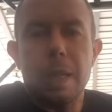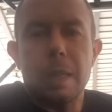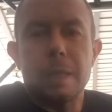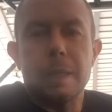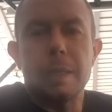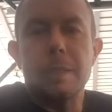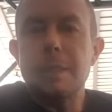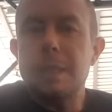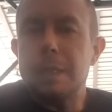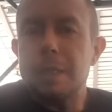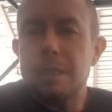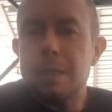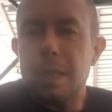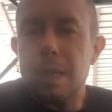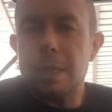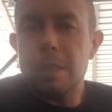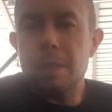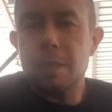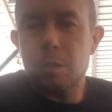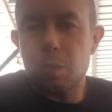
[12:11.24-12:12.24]
The
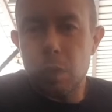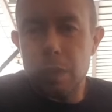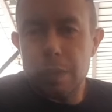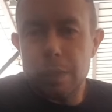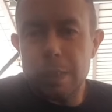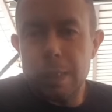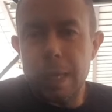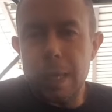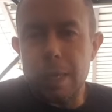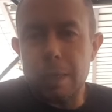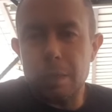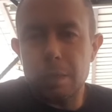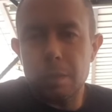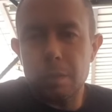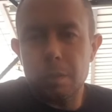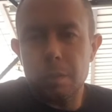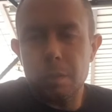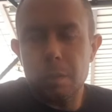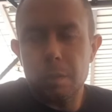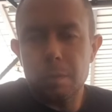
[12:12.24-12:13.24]
GTX 28
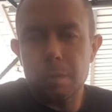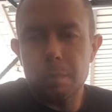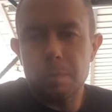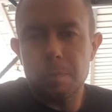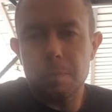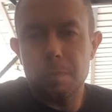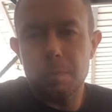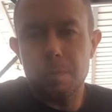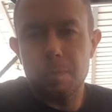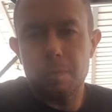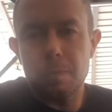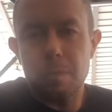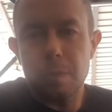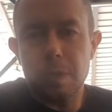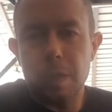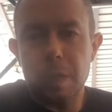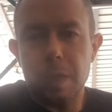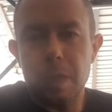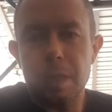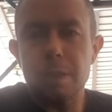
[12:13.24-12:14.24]

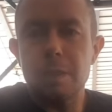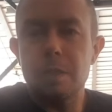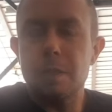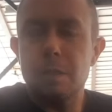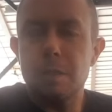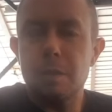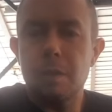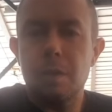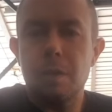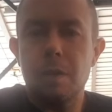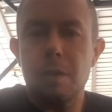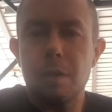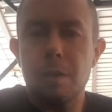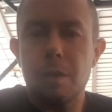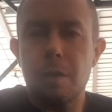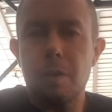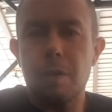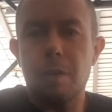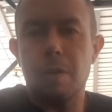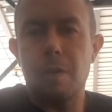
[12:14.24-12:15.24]
is
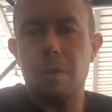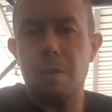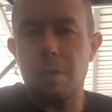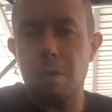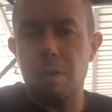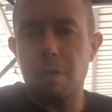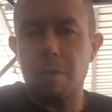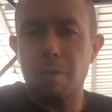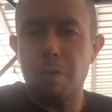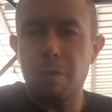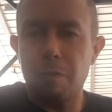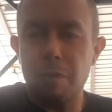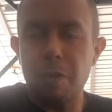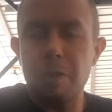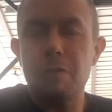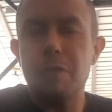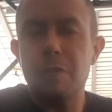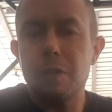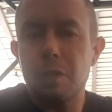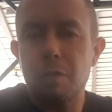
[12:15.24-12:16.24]

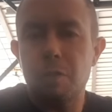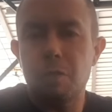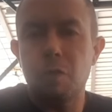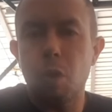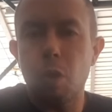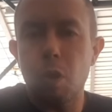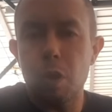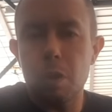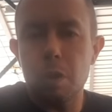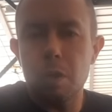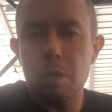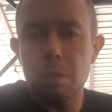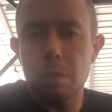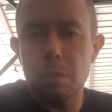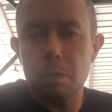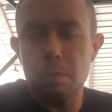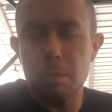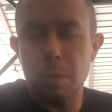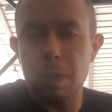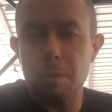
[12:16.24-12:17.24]
54
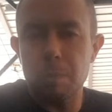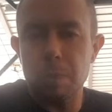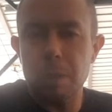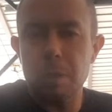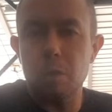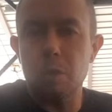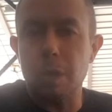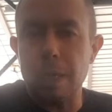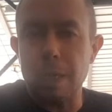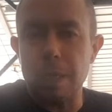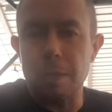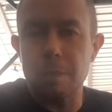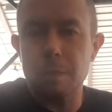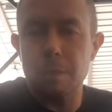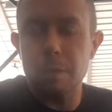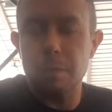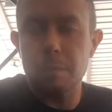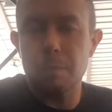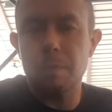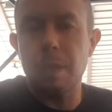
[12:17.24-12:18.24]
millimeter in,
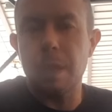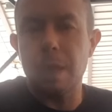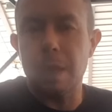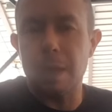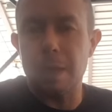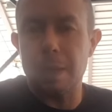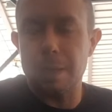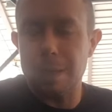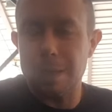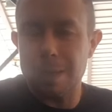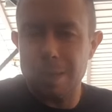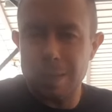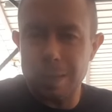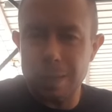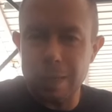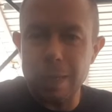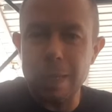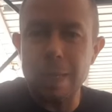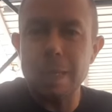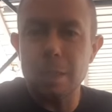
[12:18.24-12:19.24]
and the
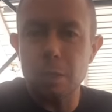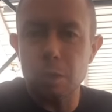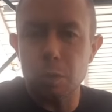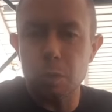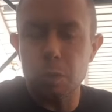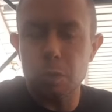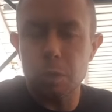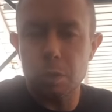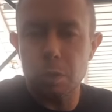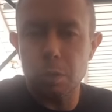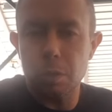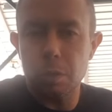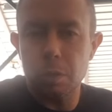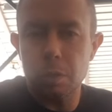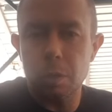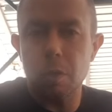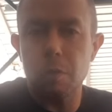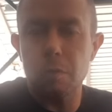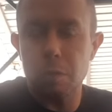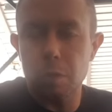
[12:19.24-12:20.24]
inducer
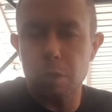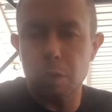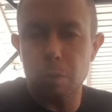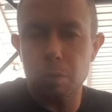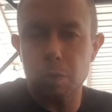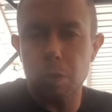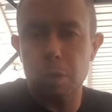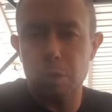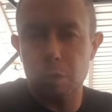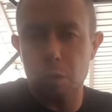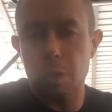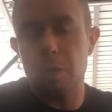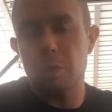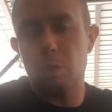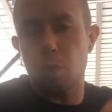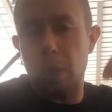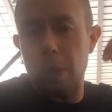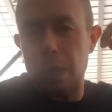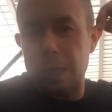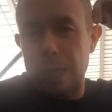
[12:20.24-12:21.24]
of the compressor is
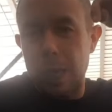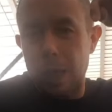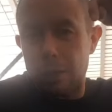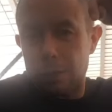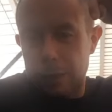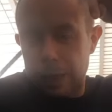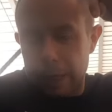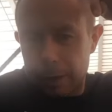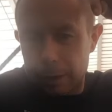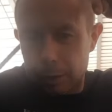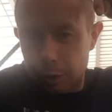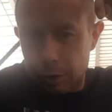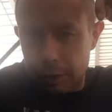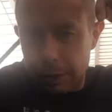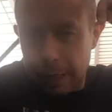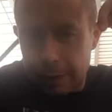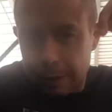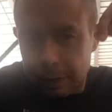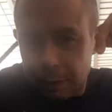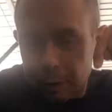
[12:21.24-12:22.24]
where the exhaust
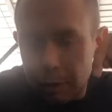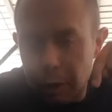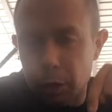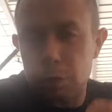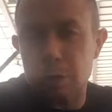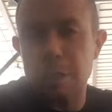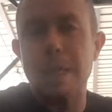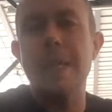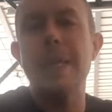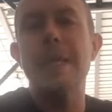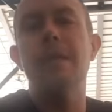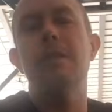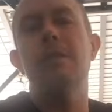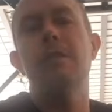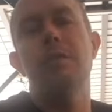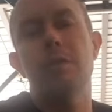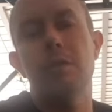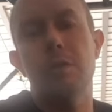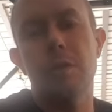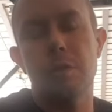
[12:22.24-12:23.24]
gases goes
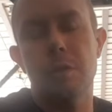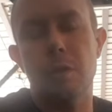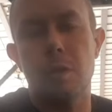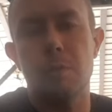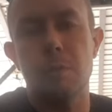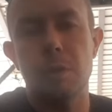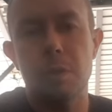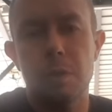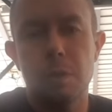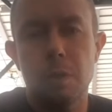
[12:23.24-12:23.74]
into the turbo.